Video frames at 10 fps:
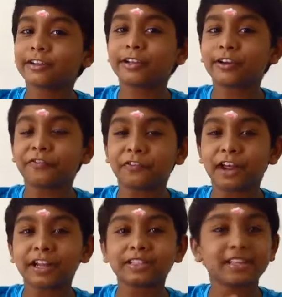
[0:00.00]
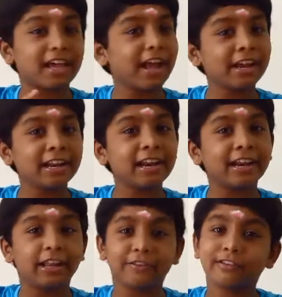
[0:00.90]
to your friends and
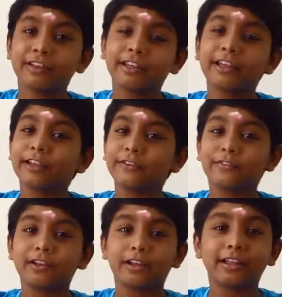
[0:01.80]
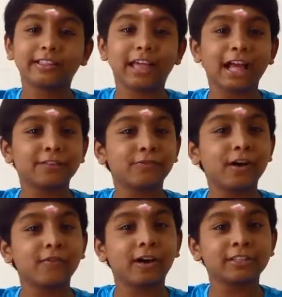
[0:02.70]
relatives. Thanks for
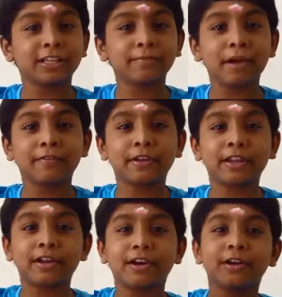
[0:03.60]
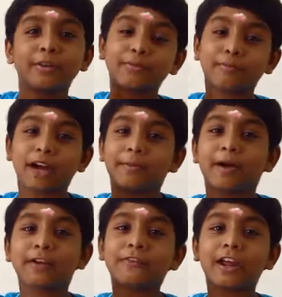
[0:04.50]
watching my video. Bye
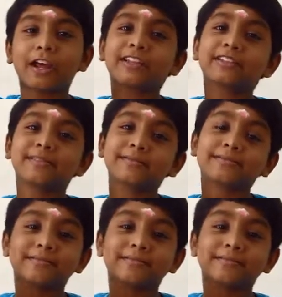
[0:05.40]
bye friends.